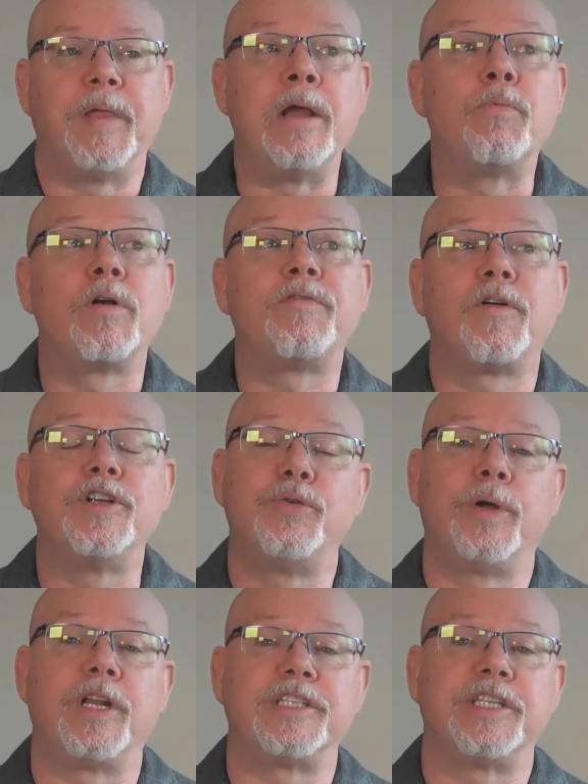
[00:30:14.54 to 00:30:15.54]
They referred
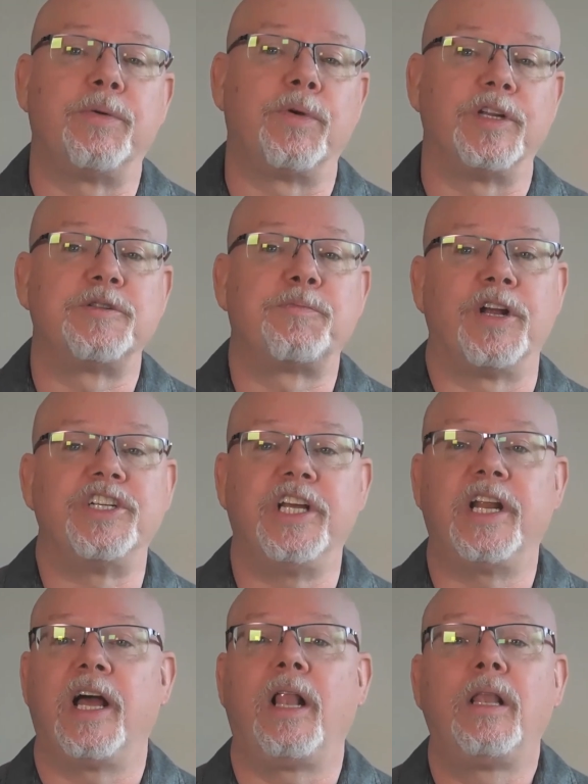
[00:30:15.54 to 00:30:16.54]
to it as they were in
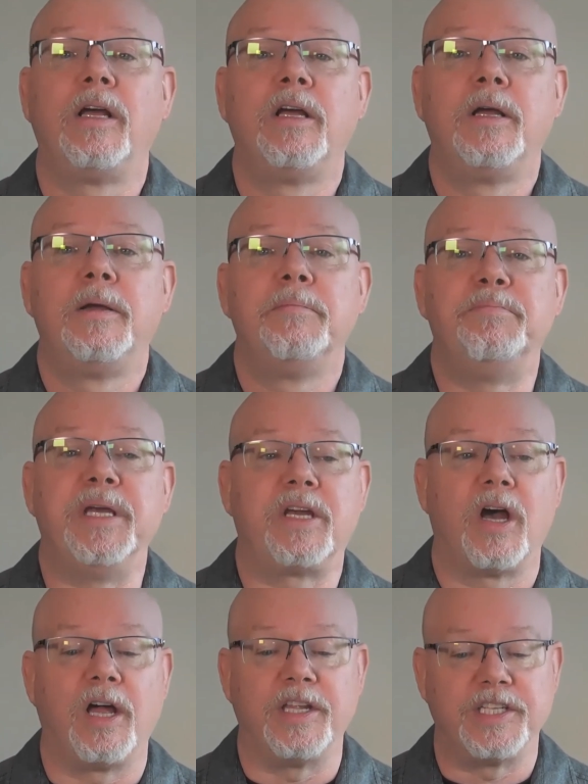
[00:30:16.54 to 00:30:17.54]
spreadsheet hell,
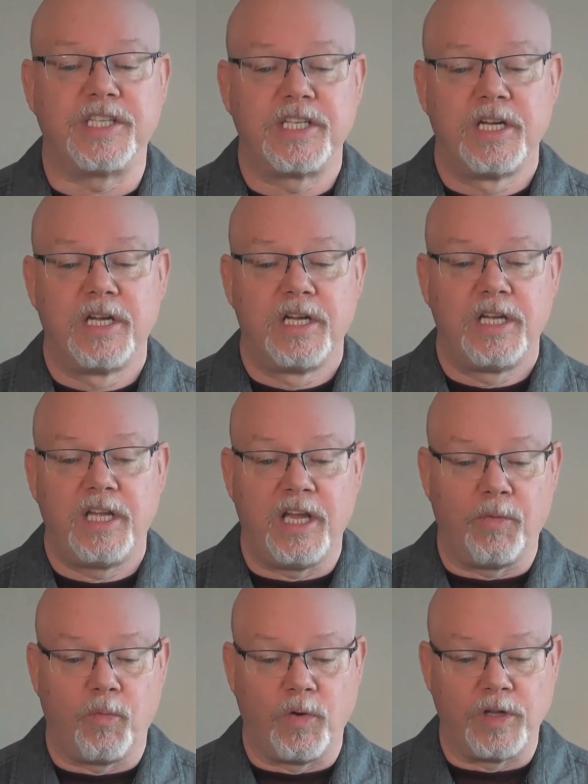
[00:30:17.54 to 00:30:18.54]
because
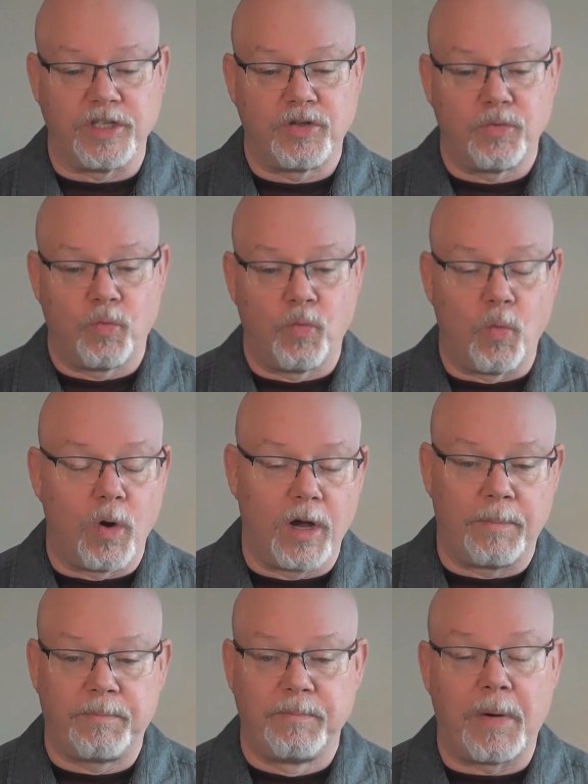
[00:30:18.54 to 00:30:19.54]
it was,
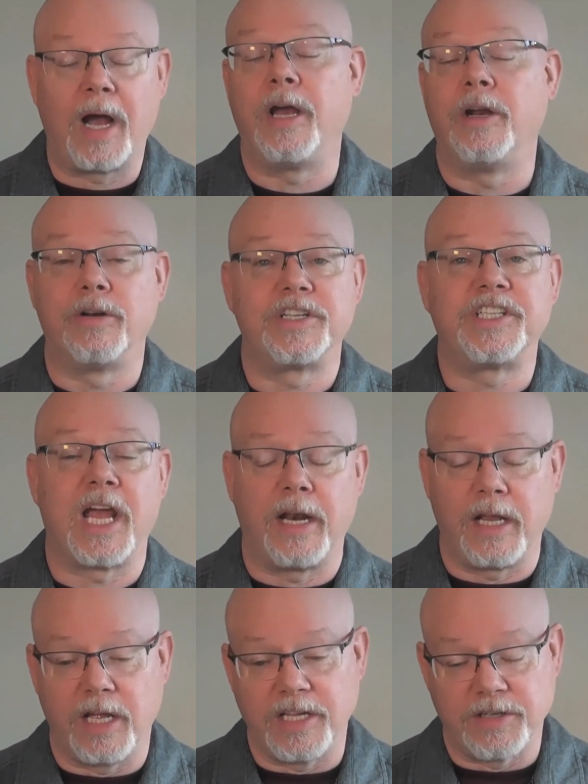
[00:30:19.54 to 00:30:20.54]
my
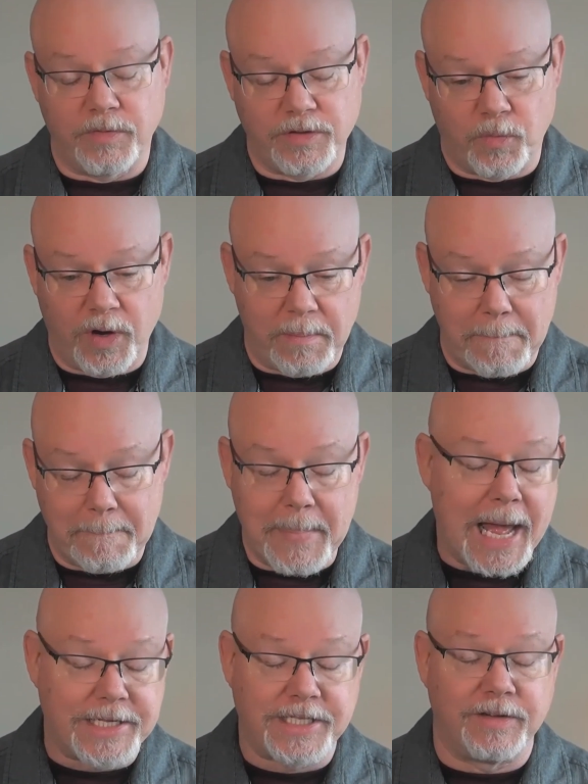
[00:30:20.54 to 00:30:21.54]
understanding is, it was one
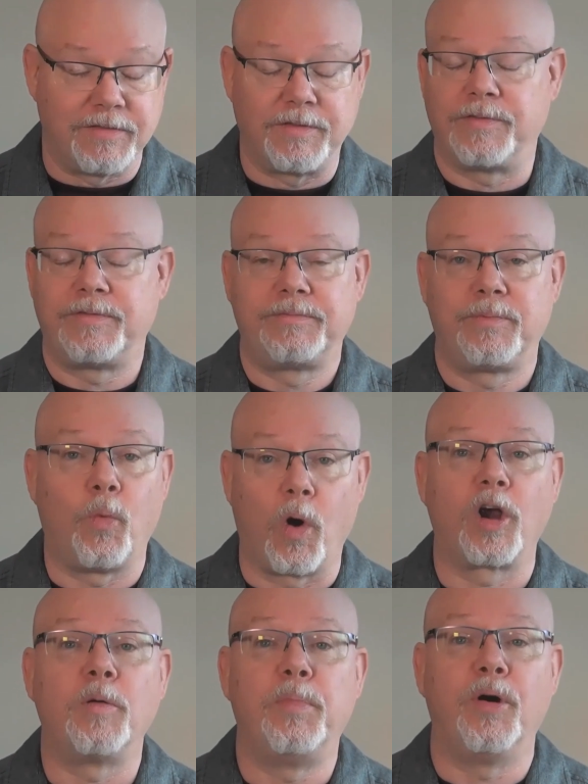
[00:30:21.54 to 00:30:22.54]
massive
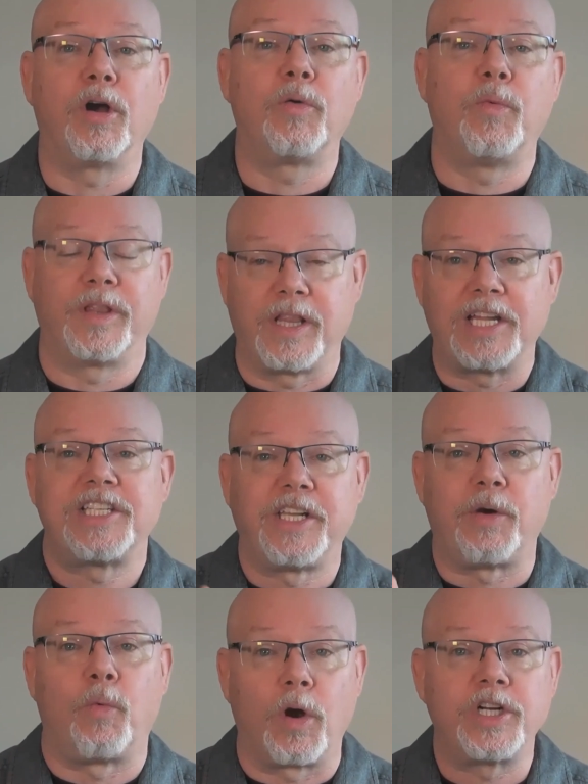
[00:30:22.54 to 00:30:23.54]
workbook with lots of
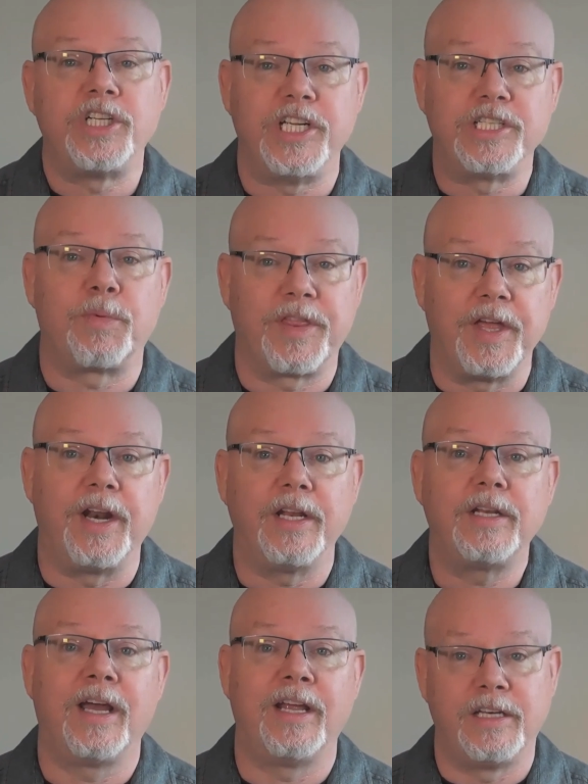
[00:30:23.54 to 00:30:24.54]
little worksheets within
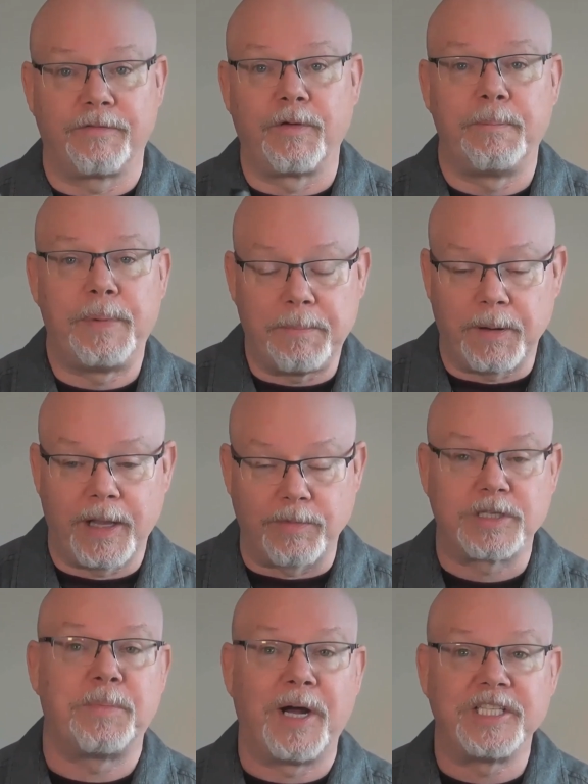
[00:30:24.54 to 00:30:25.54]
it, and different people had
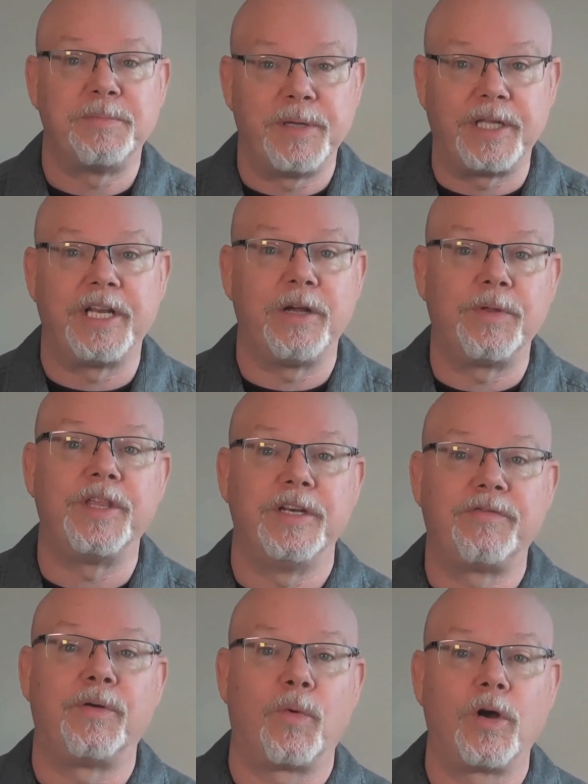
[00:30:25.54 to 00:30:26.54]
responsibility within
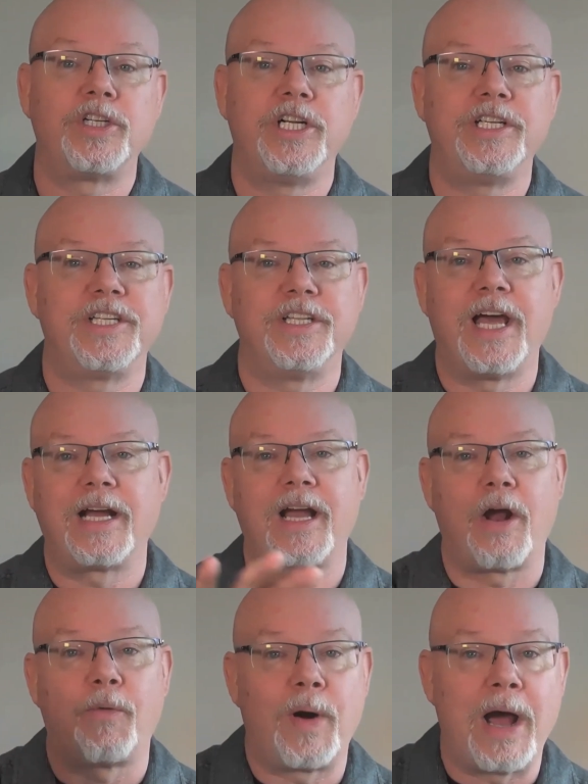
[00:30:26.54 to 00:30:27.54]
different worksheets, and that
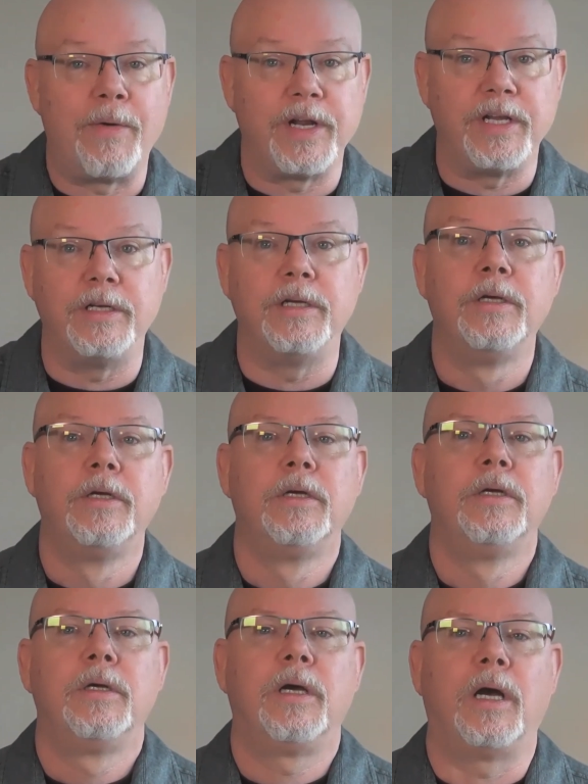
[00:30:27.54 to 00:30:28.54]
got routed
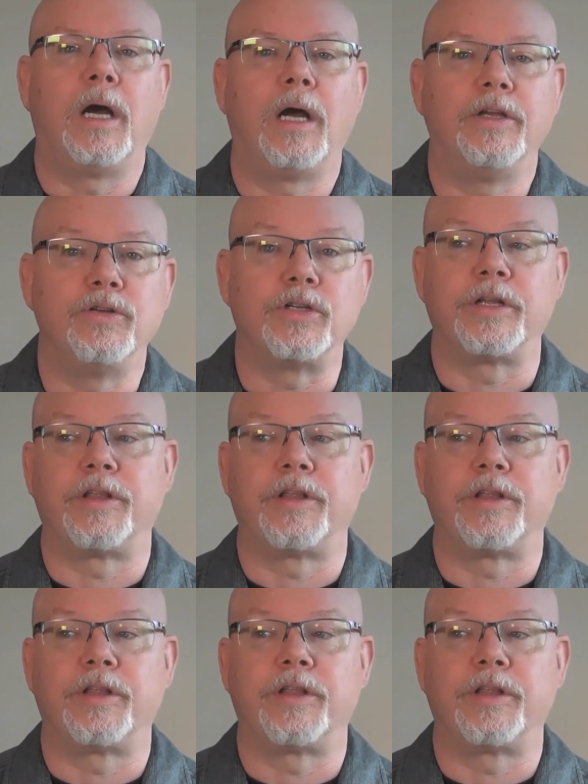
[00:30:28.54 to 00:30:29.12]
usually